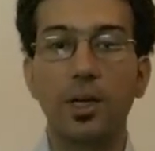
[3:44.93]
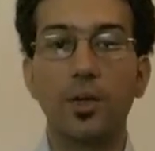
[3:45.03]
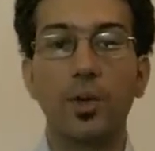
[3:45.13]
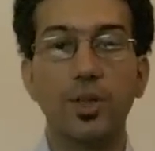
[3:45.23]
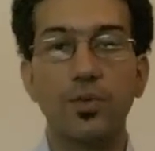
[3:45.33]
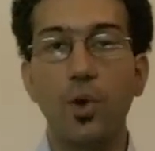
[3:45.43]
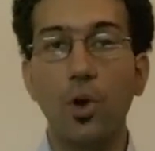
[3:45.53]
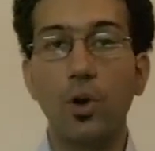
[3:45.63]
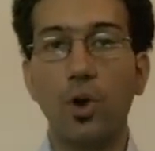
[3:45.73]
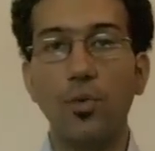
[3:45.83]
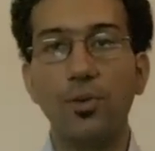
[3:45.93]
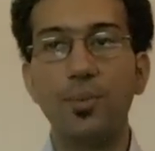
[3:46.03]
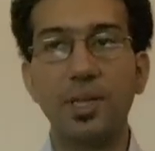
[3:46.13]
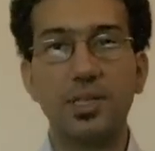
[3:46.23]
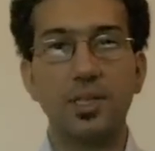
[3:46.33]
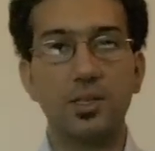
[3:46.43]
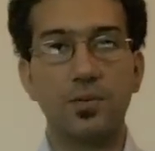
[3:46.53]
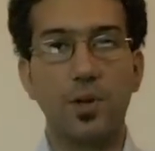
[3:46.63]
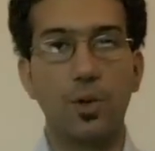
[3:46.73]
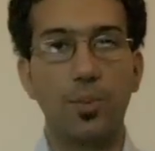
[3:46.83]
grade 4 of hepatic
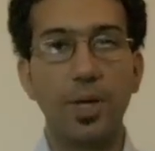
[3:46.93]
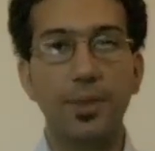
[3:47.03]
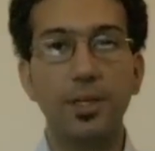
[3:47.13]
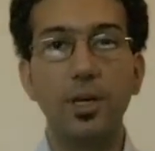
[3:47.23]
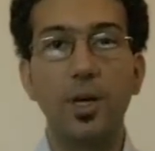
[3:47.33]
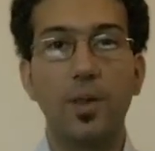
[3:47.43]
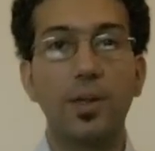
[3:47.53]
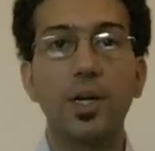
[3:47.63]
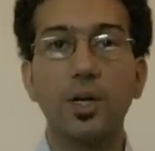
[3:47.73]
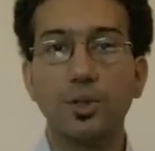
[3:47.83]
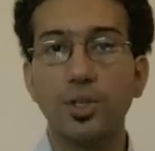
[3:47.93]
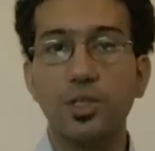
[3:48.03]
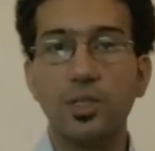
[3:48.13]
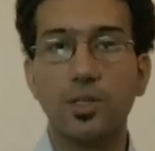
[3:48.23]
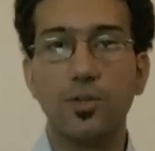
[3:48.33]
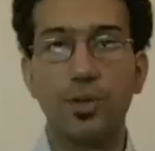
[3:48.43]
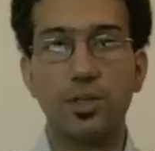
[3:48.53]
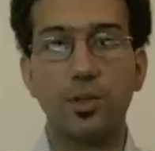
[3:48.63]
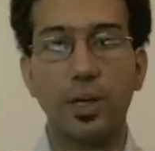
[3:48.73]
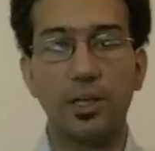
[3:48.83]
encephalopathy. The characteristics of this
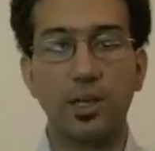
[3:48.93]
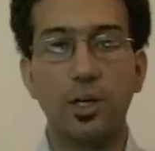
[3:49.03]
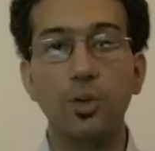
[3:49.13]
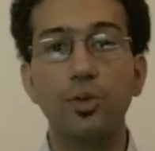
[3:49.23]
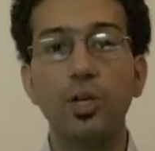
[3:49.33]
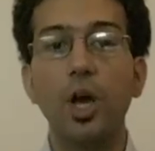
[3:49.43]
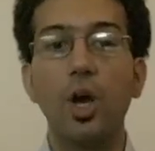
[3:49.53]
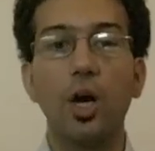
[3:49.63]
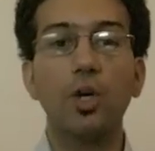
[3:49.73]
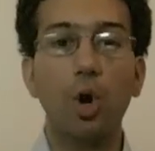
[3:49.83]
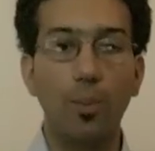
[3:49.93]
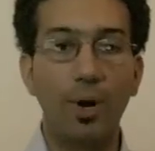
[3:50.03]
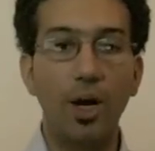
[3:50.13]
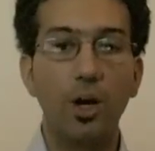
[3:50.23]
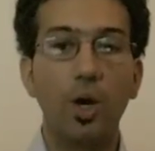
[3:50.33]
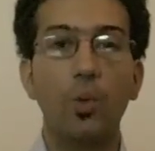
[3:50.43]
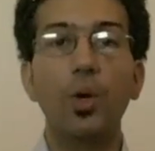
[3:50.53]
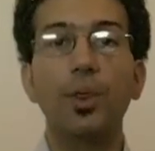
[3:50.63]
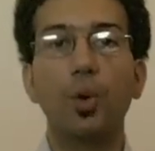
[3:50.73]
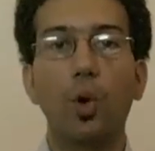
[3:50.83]
grade include a coma
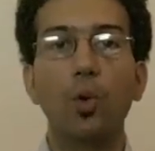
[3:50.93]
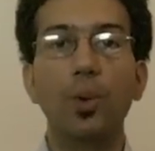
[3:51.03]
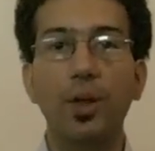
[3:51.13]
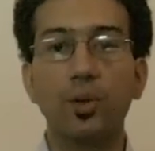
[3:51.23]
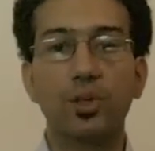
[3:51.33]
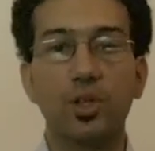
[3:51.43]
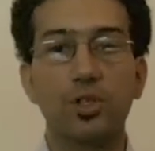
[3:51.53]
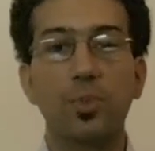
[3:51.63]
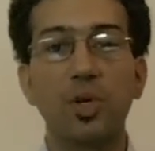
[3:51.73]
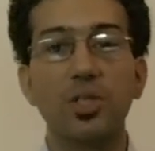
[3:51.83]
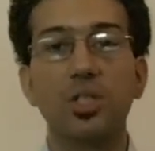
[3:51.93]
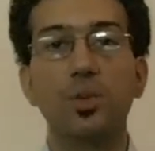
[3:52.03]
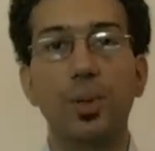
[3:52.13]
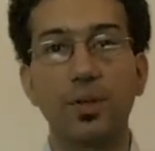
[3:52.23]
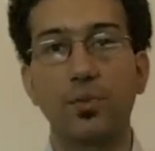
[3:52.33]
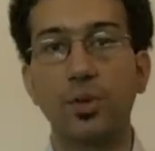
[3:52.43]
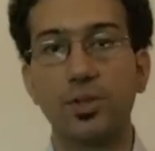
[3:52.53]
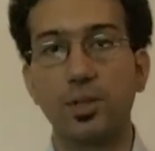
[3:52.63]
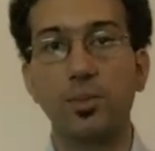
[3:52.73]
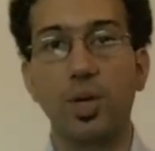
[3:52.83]
with or without a response to painful
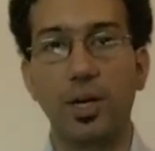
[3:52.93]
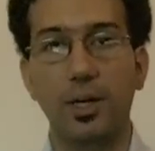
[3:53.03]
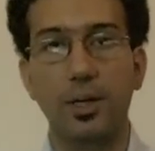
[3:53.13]
stimuli